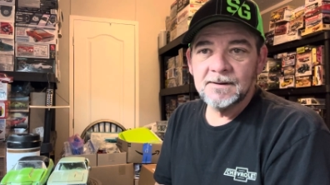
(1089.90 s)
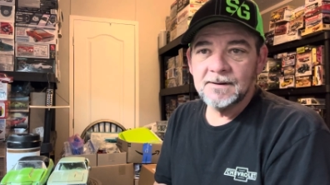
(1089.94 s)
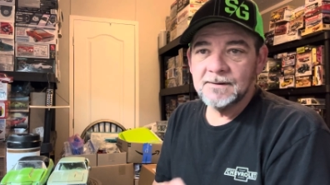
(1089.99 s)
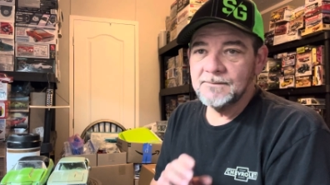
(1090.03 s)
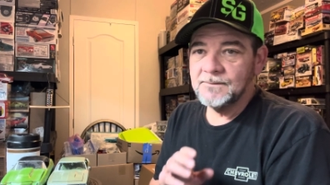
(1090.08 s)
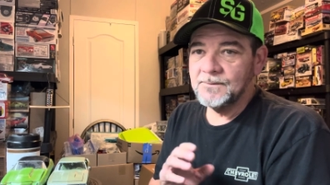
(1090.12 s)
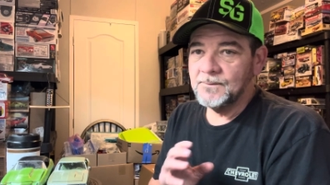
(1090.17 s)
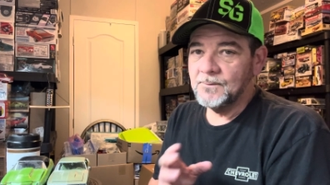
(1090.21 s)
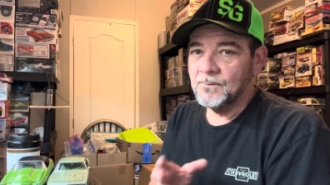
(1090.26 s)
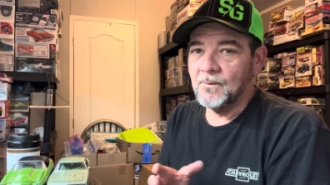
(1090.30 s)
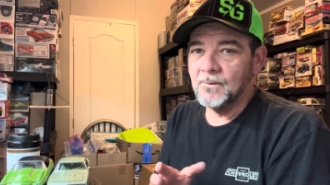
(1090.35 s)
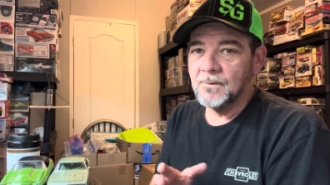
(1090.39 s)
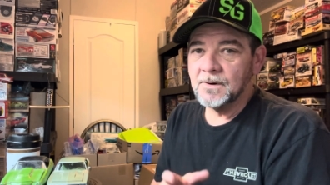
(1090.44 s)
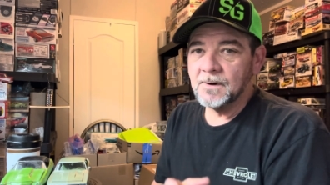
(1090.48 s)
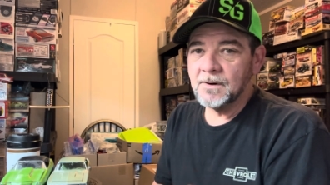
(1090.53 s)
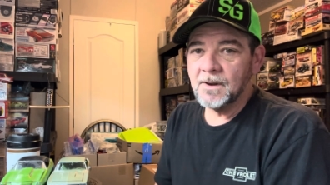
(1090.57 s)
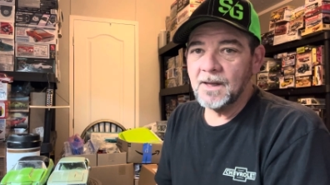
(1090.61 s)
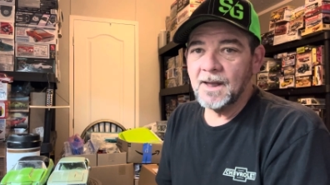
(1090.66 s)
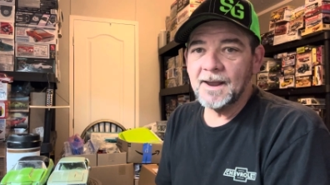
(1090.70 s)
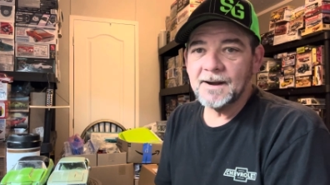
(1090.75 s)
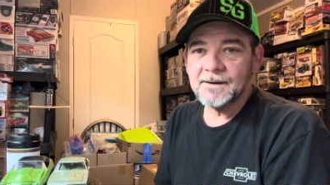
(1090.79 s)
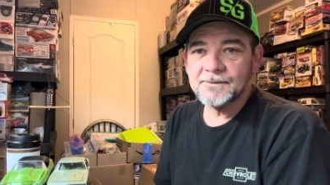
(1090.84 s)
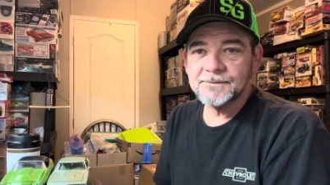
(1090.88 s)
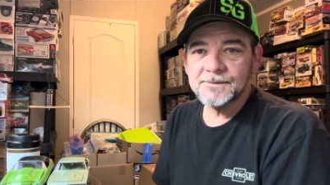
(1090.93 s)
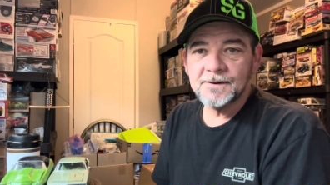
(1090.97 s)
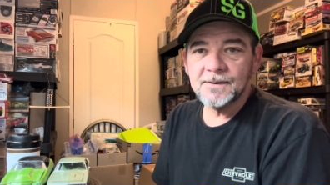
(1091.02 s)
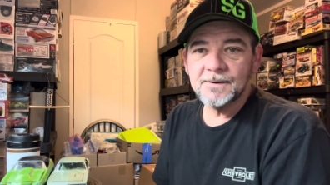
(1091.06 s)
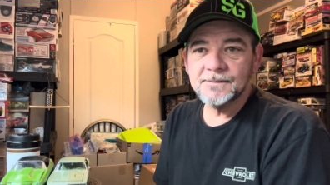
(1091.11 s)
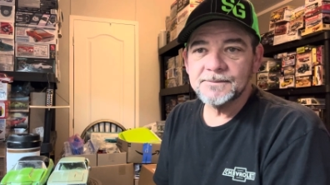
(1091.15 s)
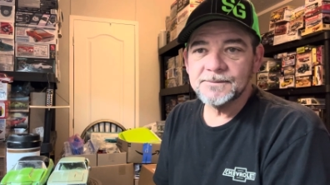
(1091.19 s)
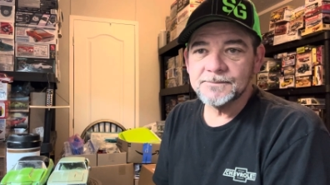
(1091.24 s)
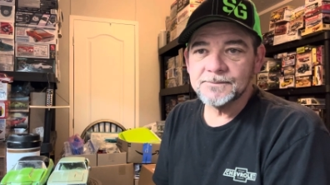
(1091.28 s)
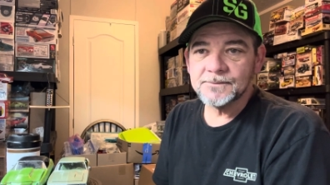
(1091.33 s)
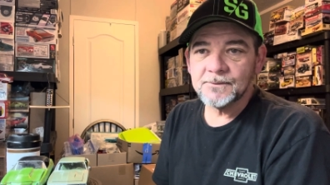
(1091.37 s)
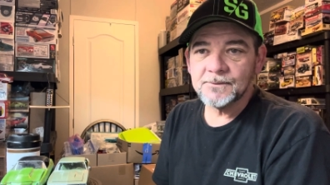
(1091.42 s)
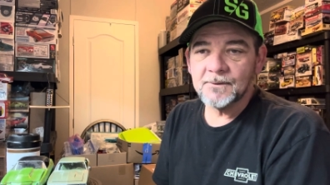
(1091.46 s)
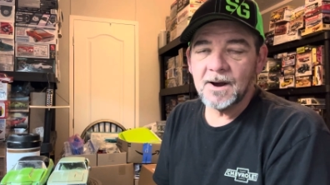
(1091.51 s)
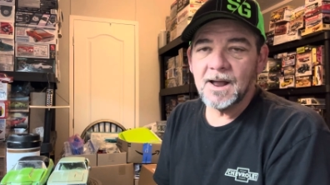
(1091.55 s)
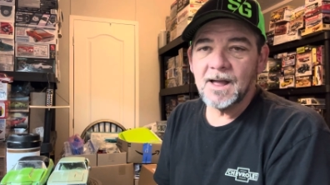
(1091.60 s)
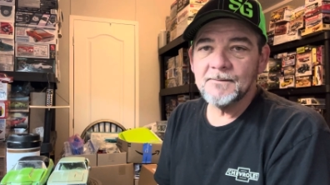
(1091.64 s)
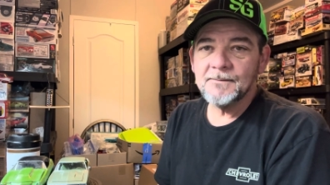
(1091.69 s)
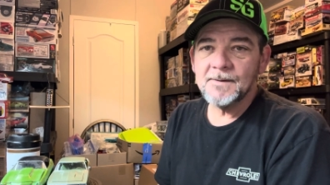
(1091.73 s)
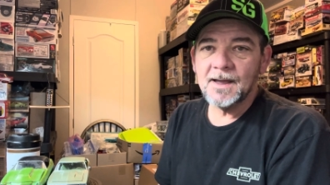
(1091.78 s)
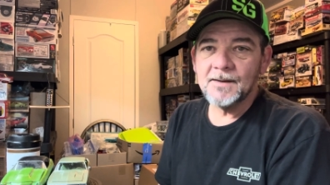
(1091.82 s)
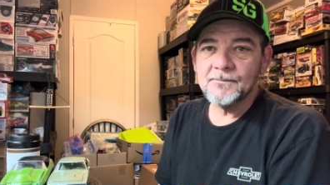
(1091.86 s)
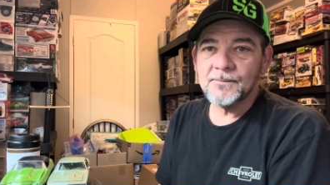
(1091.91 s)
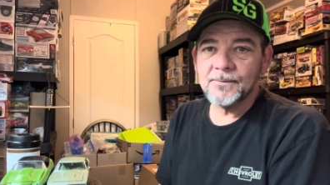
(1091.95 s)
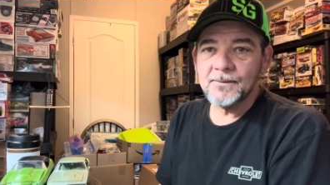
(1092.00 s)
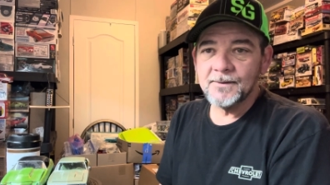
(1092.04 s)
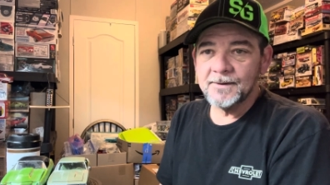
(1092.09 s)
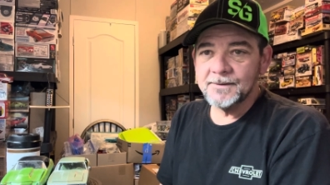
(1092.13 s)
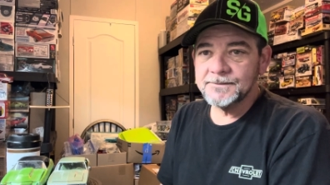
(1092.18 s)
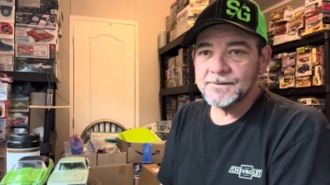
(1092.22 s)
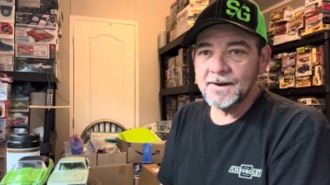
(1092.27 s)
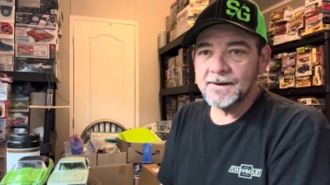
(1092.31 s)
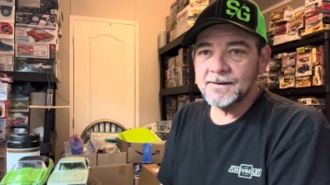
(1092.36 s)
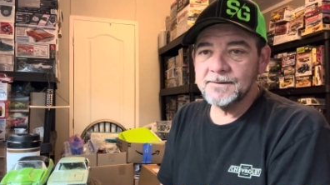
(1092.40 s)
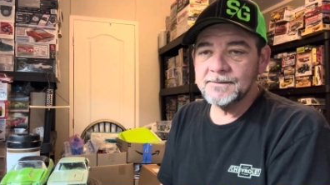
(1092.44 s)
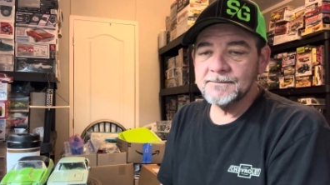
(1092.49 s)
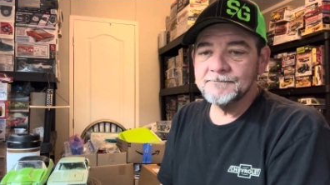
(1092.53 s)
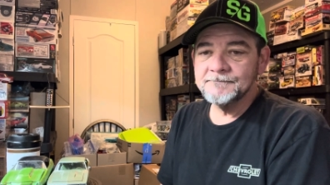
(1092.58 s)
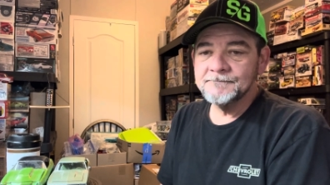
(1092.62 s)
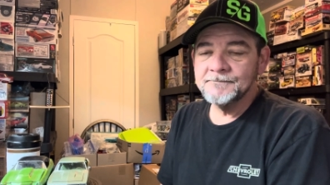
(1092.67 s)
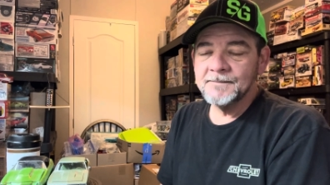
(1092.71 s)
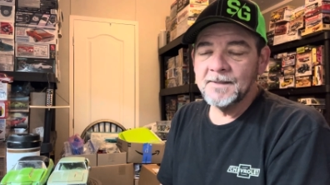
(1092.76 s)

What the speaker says: you want to like, share, subscribe, I appreciate it.